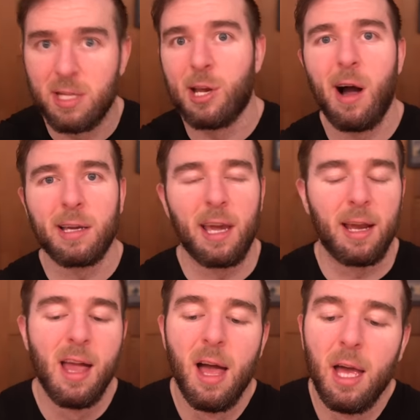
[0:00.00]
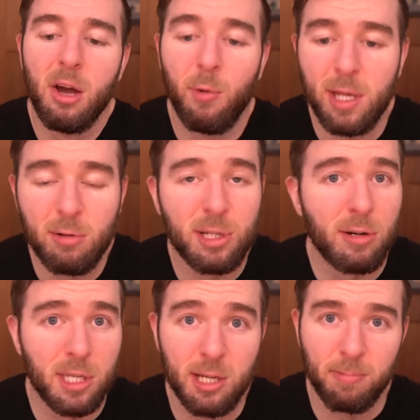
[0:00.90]
and talking. When you
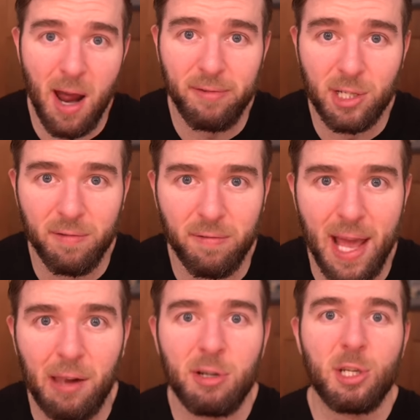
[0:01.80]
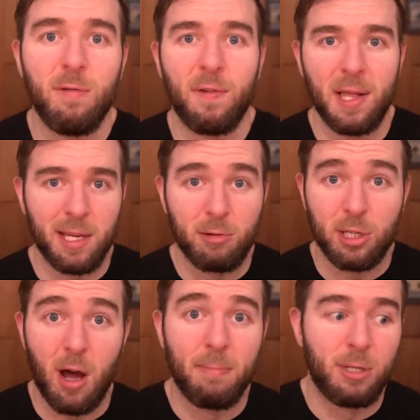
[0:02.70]
start to deprive yourself of calories, you find that you
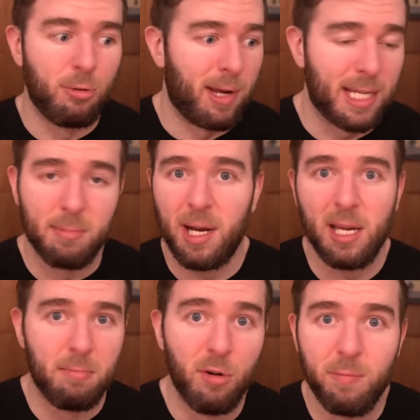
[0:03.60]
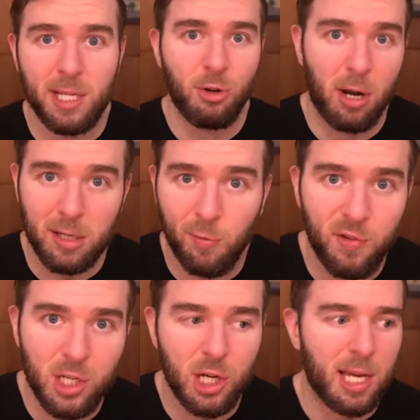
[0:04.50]
stop doing as many movements. You're not as
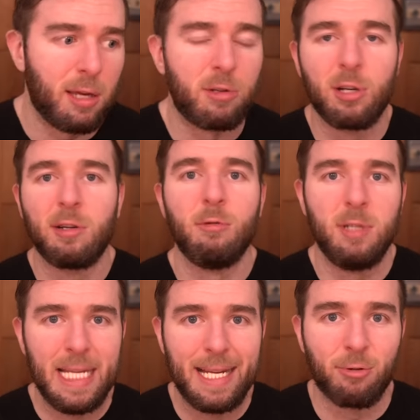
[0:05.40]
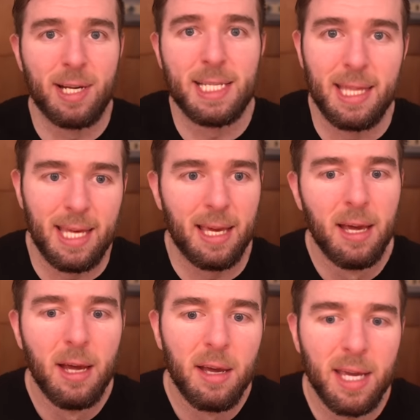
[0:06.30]
fidgety. You start to decrease the
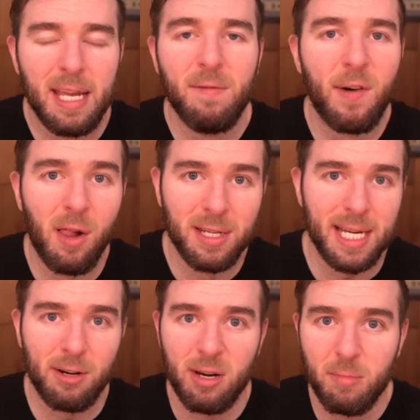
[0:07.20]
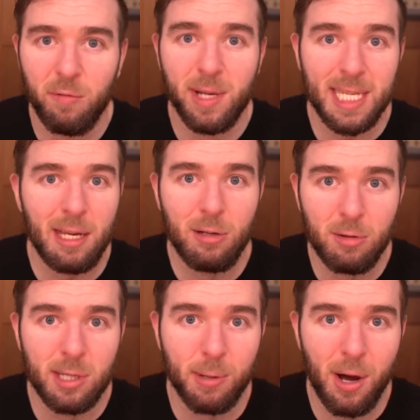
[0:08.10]
involuntary movements that you do
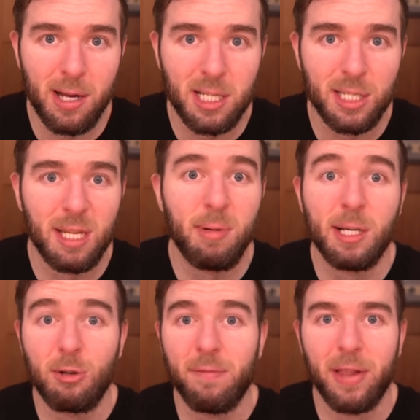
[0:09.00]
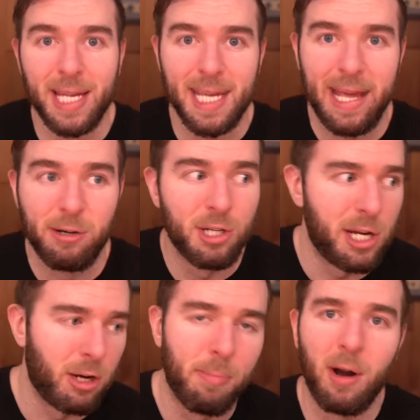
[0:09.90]
subconsciously because you have less energy
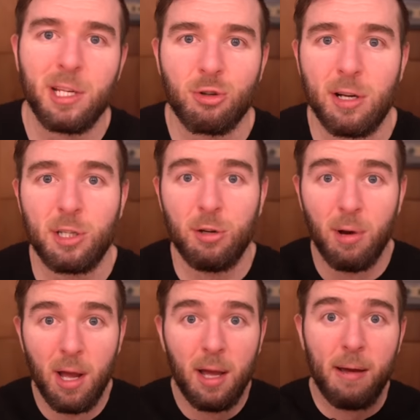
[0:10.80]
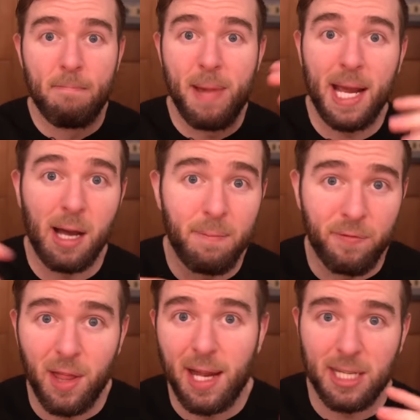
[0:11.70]
and your body's trying to make up
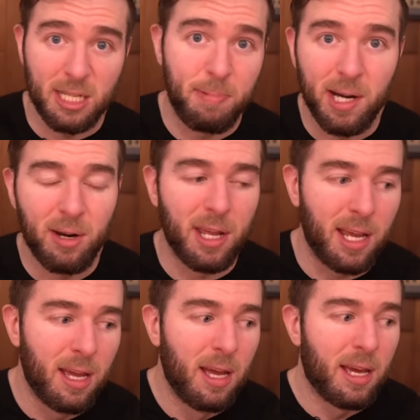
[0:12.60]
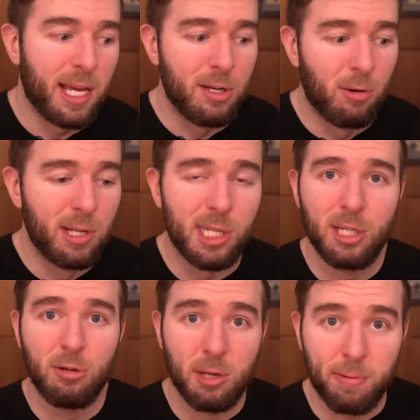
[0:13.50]
for that disparity. It
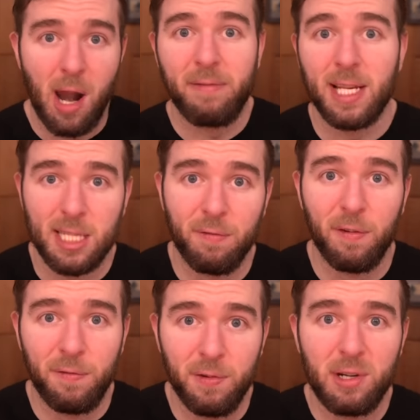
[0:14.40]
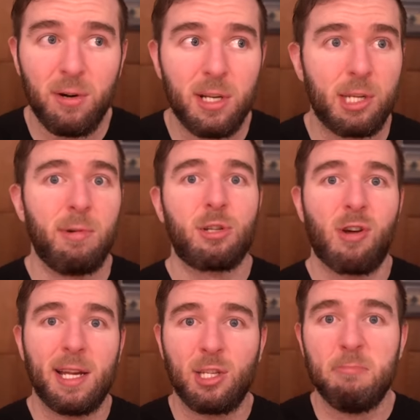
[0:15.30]
notices you're depriving itself of food, so it
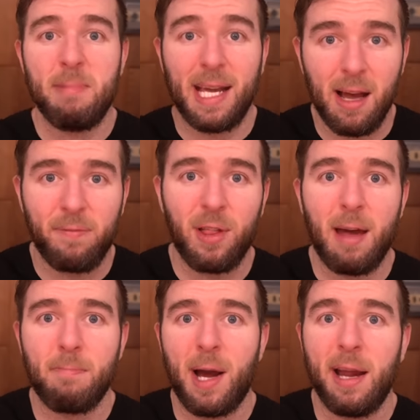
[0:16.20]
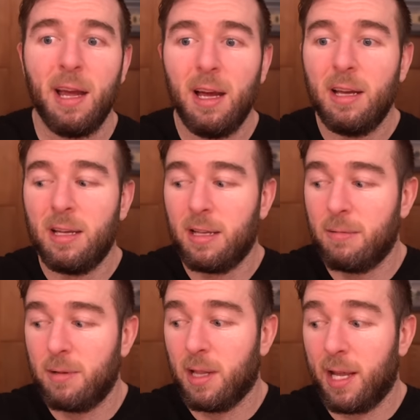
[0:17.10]
tries to make up for that by
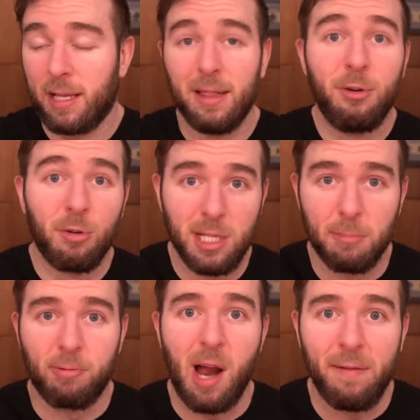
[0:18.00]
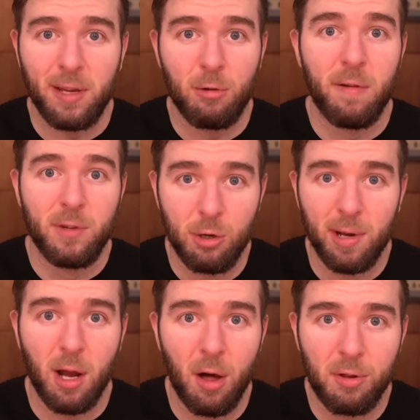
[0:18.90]
like literally depriving you of
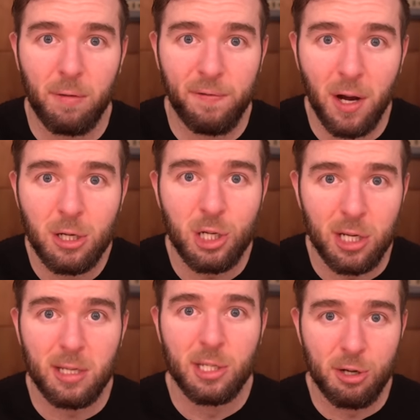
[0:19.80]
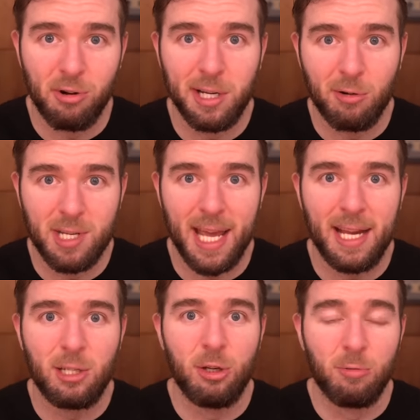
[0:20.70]
doing other functions during your
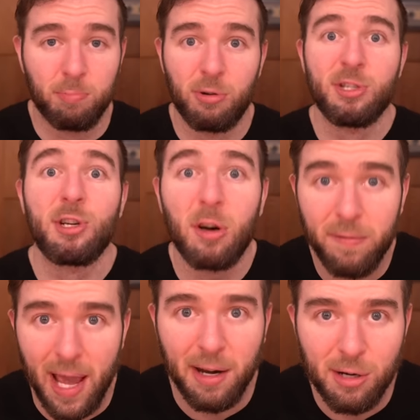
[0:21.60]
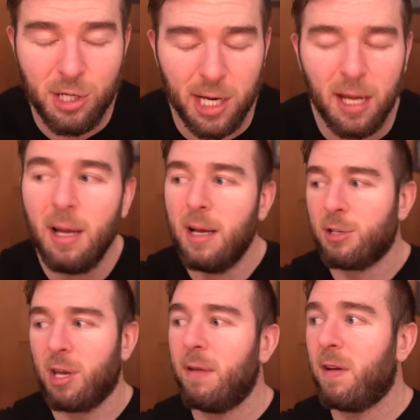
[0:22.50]
day to preserve energy.
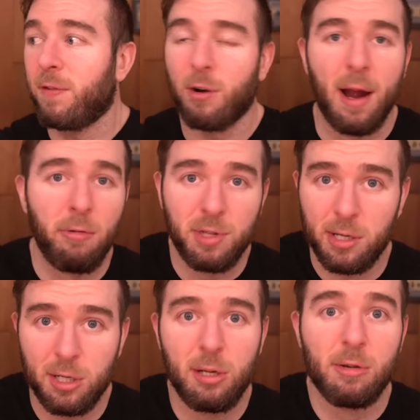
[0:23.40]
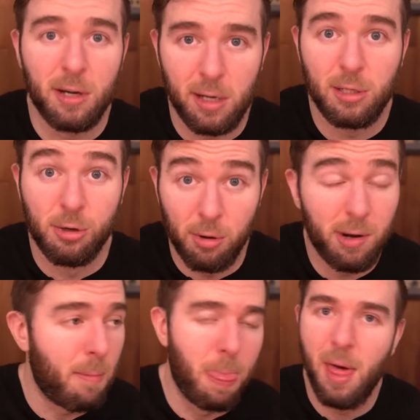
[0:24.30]
So even if you're out there doing,
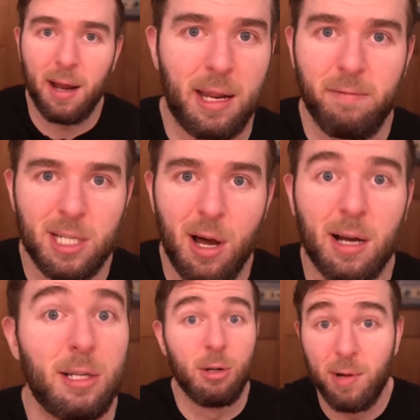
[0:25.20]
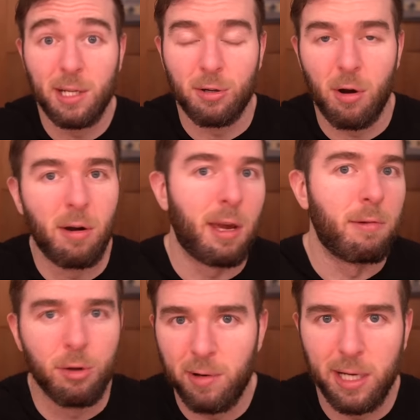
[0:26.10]
during, bleh, I can't even talk, doing your cardio,
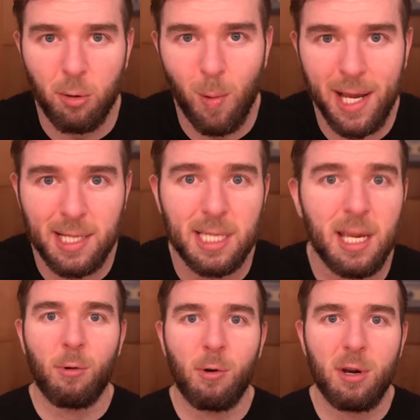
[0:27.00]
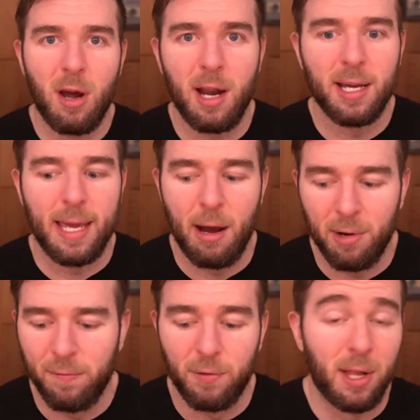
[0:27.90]
doing your weights, if you're not
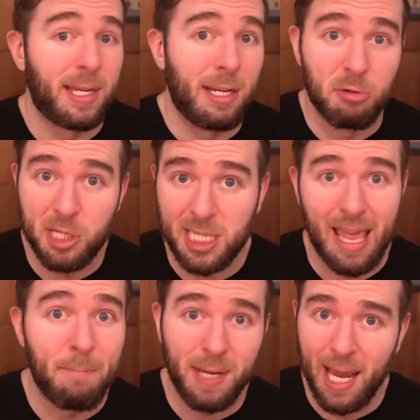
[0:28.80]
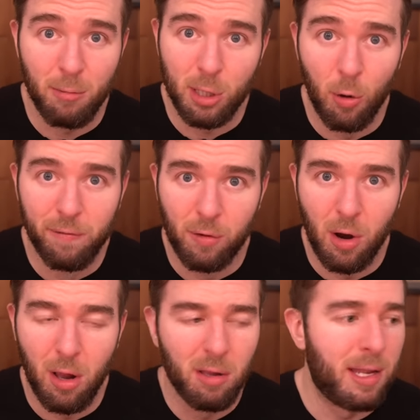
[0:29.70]
accounting for like your step count
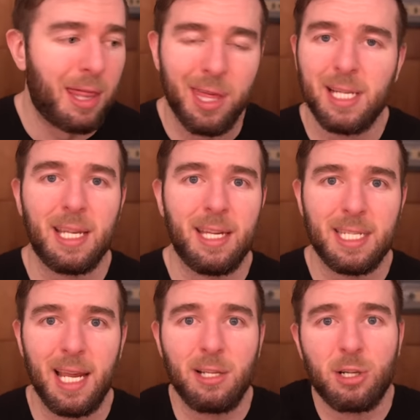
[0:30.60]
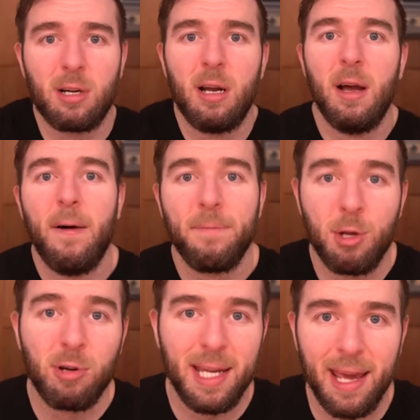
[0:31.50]
overall and things of this nature,
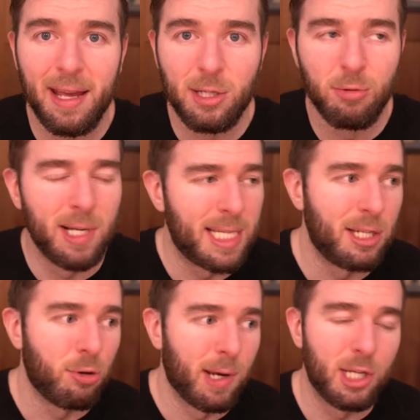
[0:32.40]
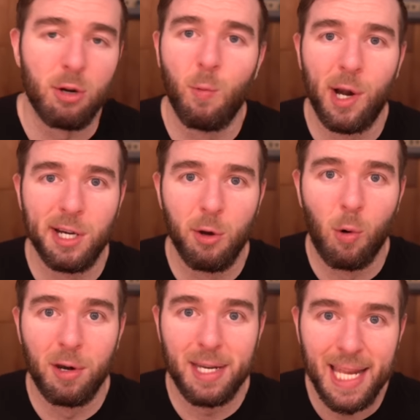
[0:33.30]
you could get into a situation where
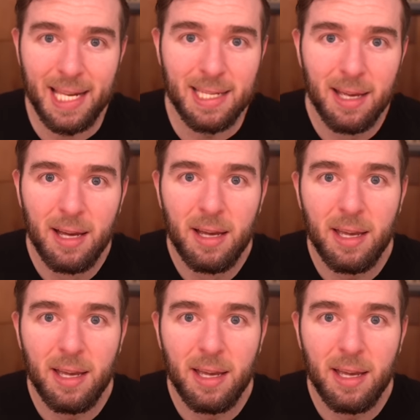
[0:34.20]
your NEAT